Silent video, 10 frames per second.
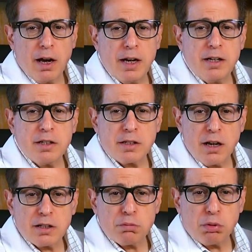I
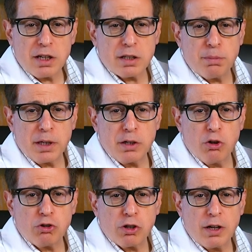discuss
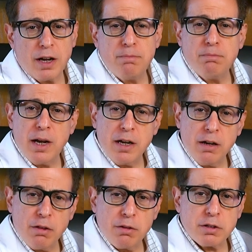prosopagnosia and
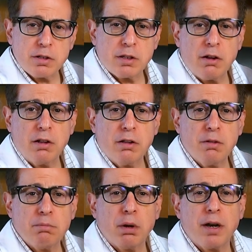many other
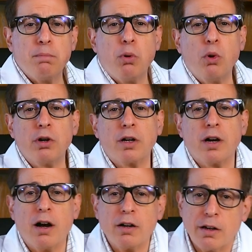subtle but important
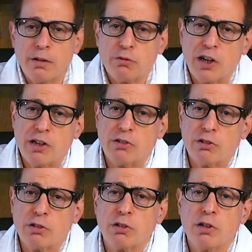cognitive
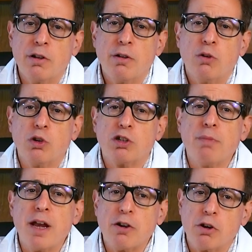changes which
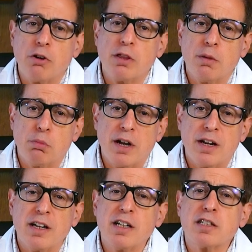may occur in the
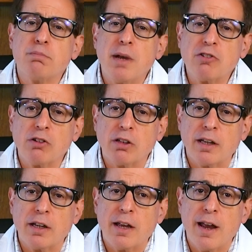brain,
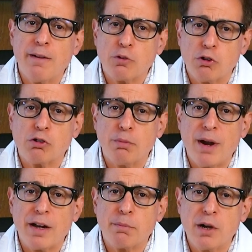especially after a
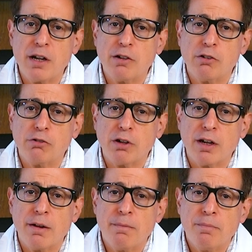traumatic brain injury,